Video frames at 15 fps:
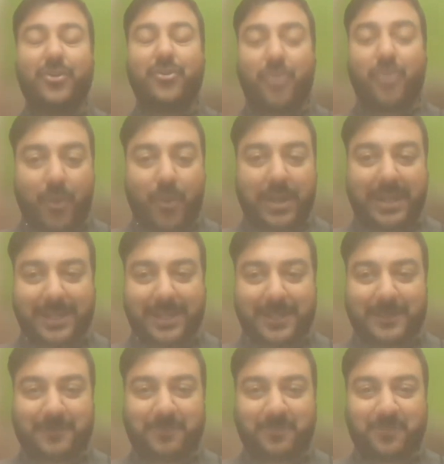growing,
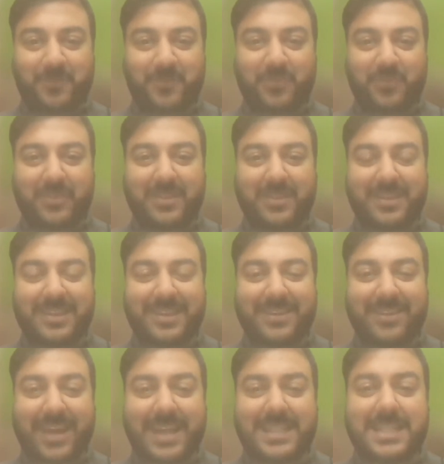
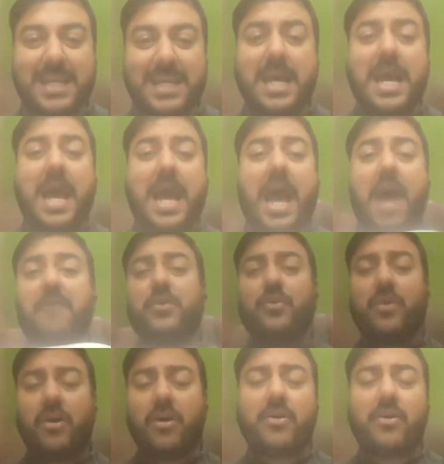right? Have you